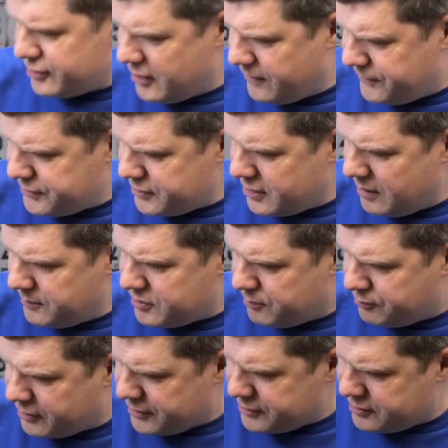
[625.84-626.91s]
surface and keeps the
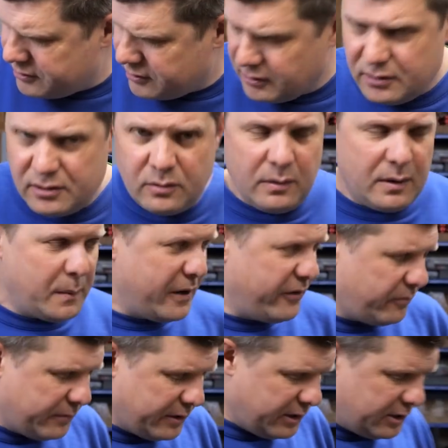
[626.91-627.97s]
brush well away
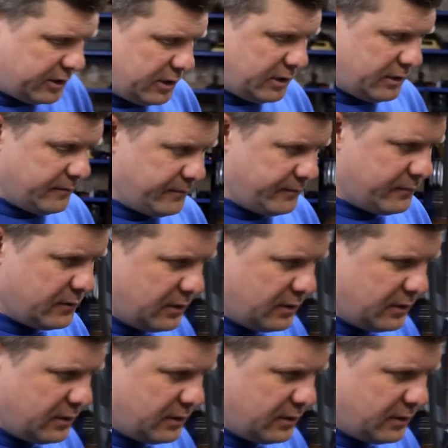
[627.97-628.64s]
from any dirt.